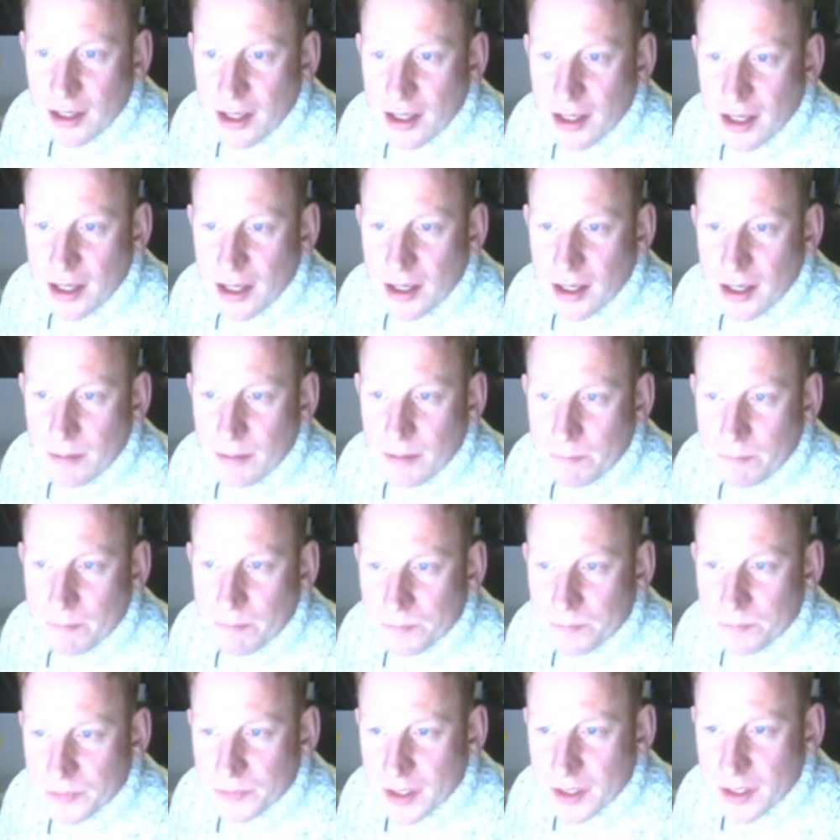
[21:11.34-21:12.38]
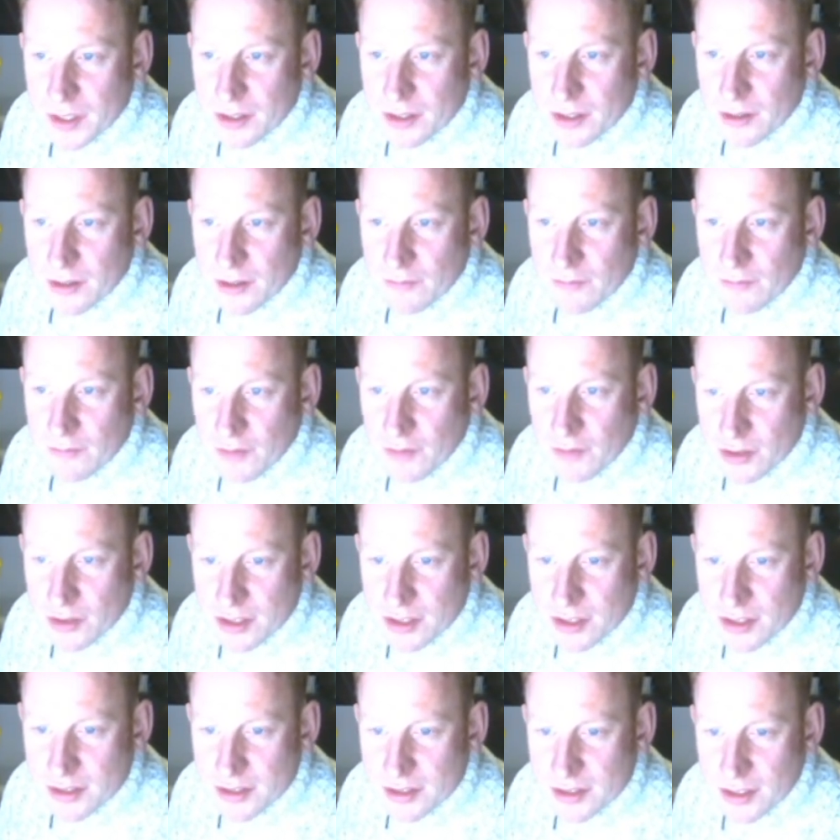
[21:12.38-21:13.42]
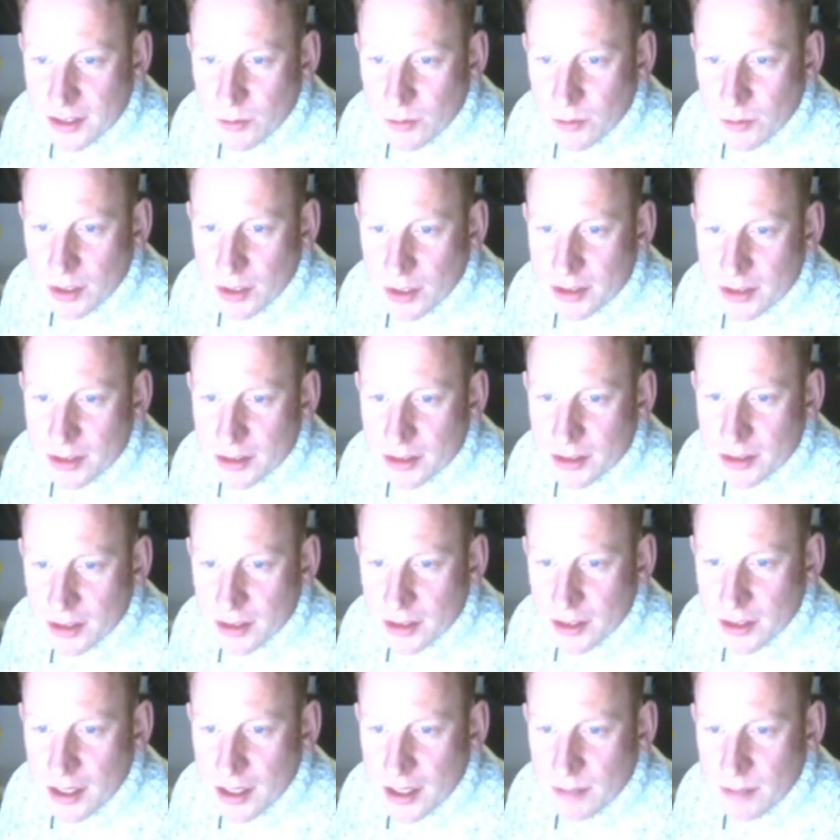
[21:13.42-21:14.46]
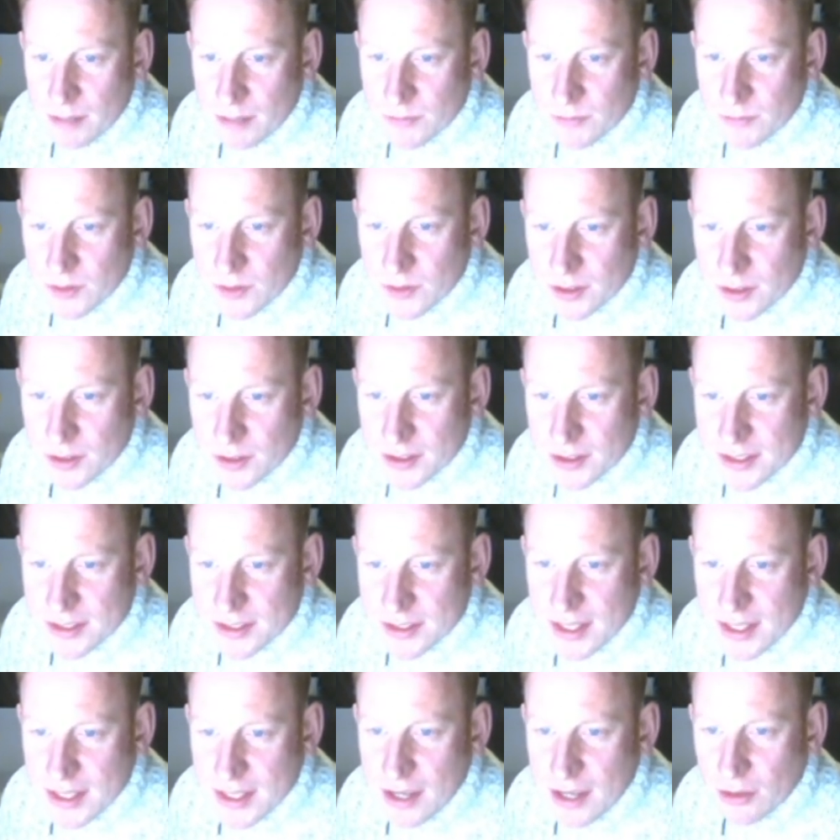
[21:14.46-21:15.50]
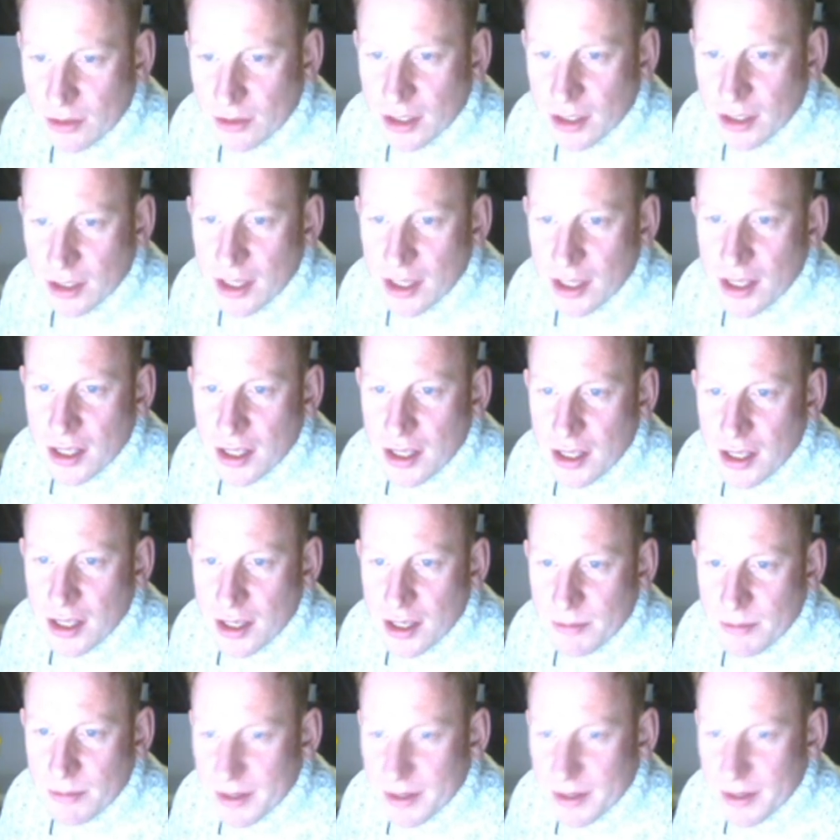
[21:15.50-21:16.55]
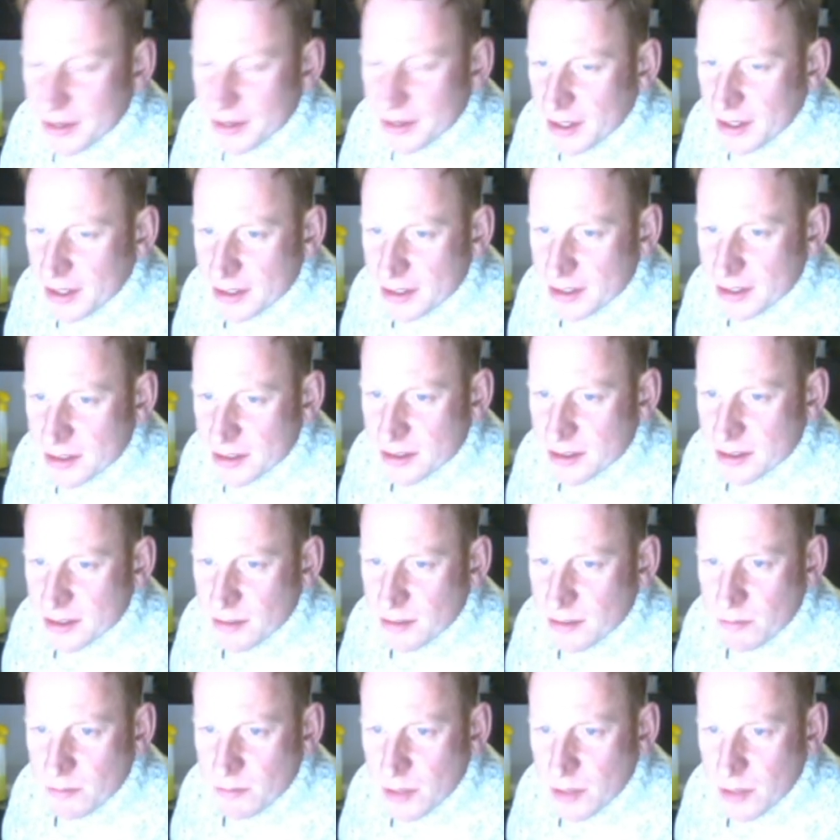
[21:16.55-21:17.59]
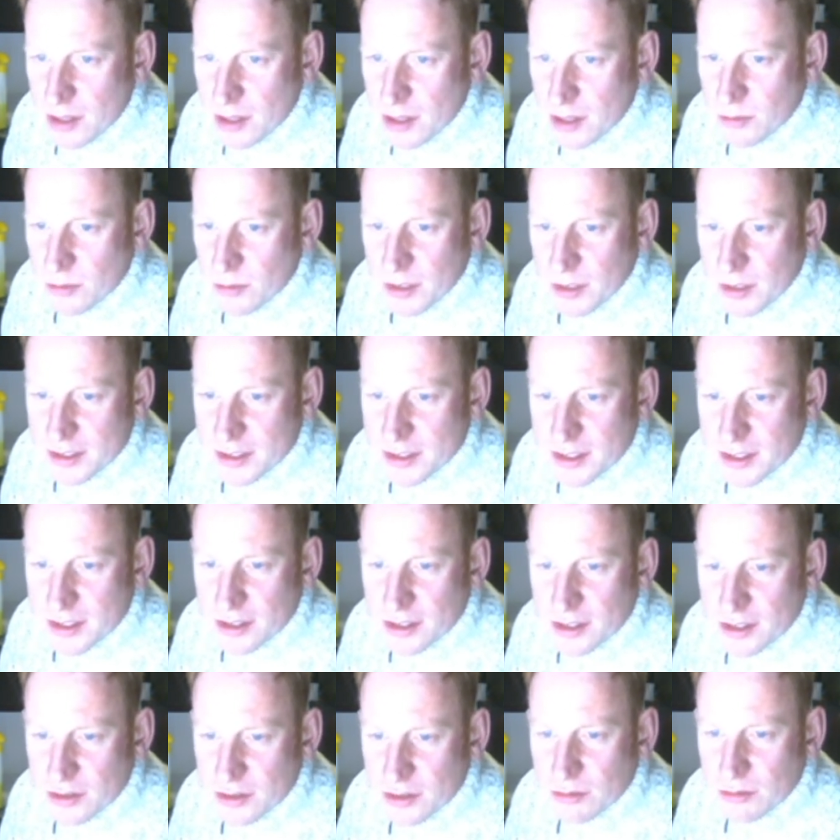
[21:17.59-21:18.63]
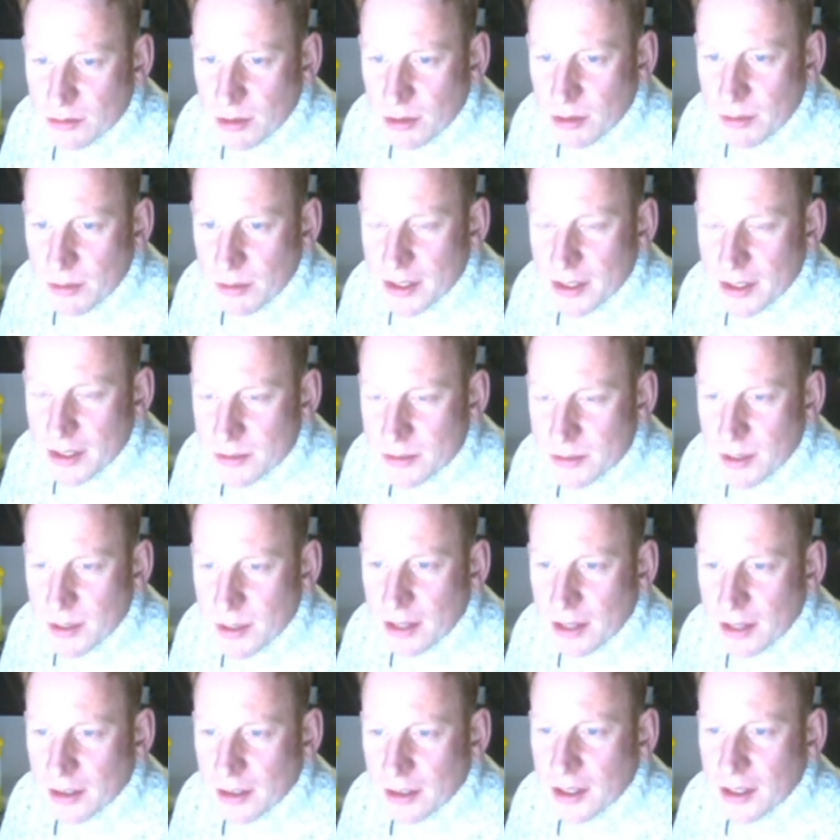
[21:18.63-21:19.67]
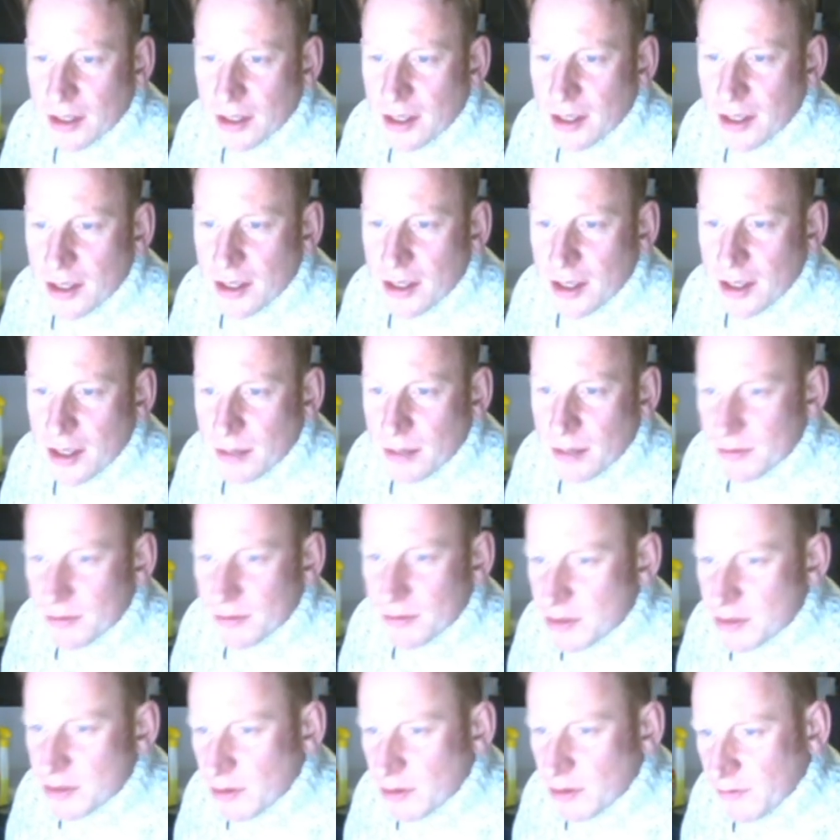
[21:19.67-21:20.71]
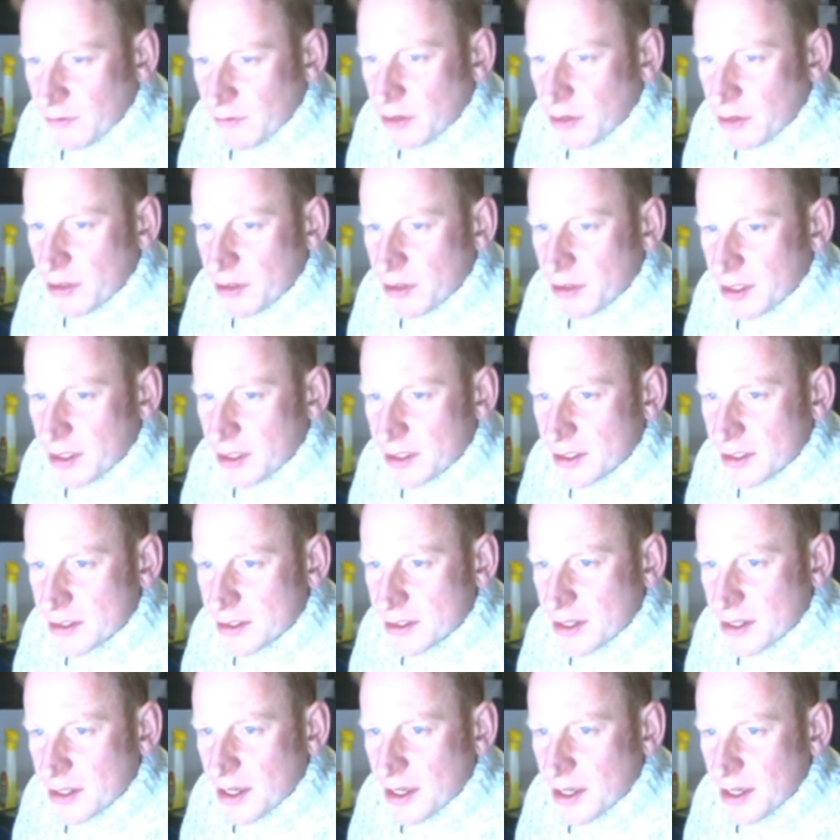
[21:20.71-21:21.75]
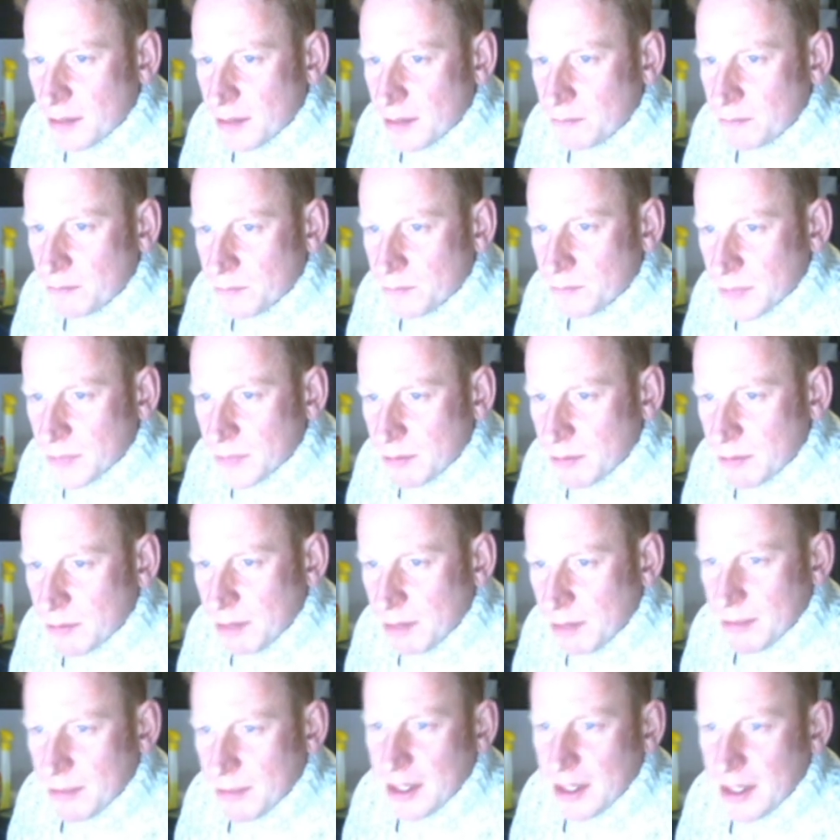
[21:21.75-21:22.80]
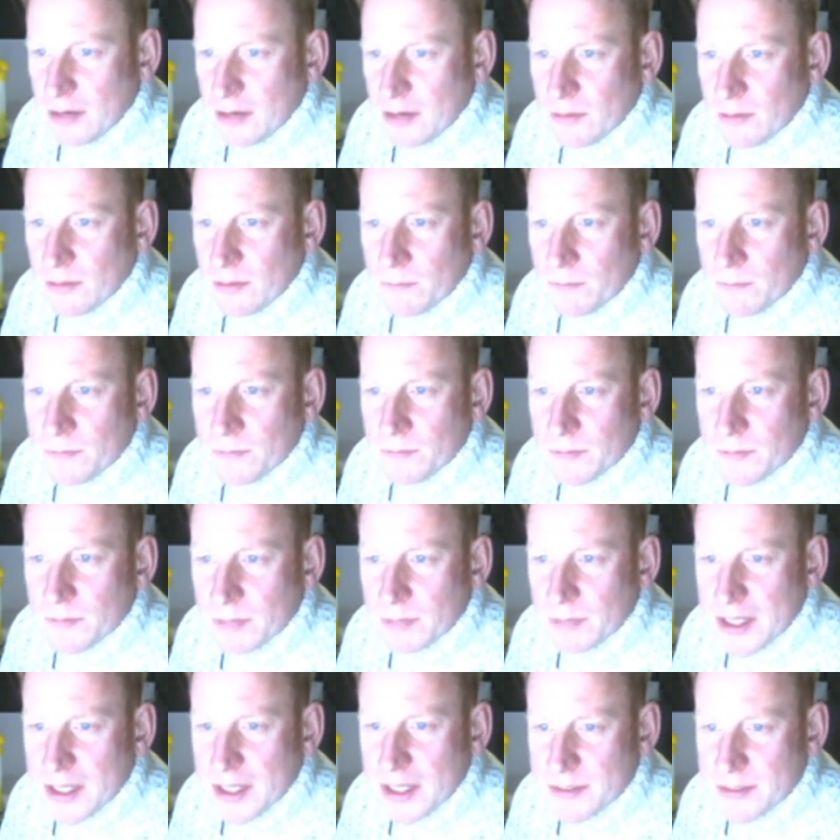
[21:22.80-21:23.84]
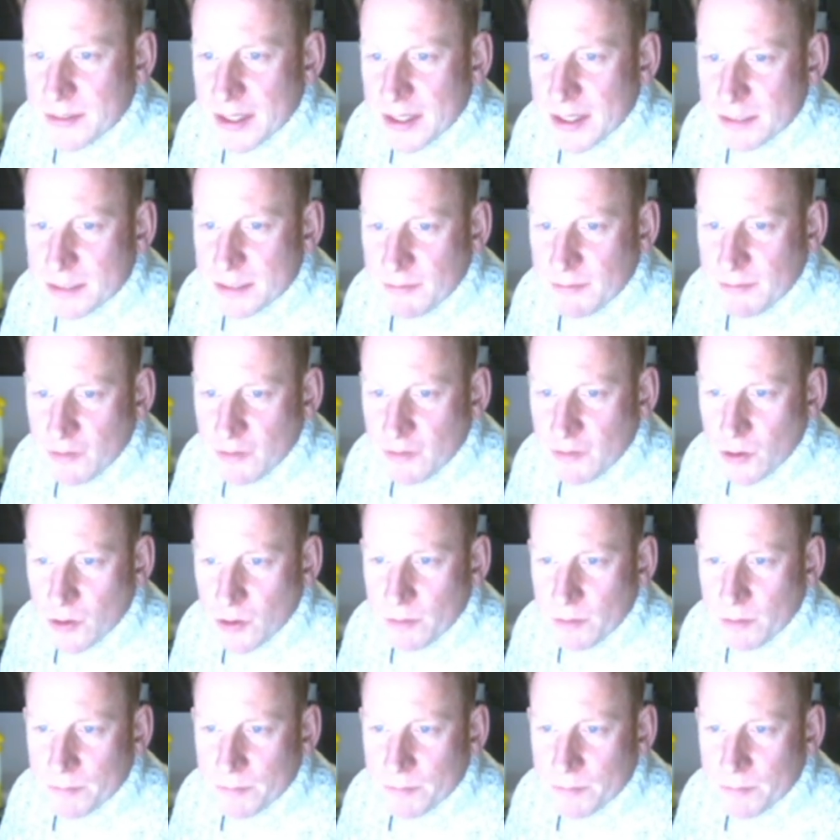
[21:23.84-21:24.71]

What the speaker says: The fox hunting one does sell. I think there's some other ones that can do quite well as well. I've sold a few of these Pimpernel placemats before.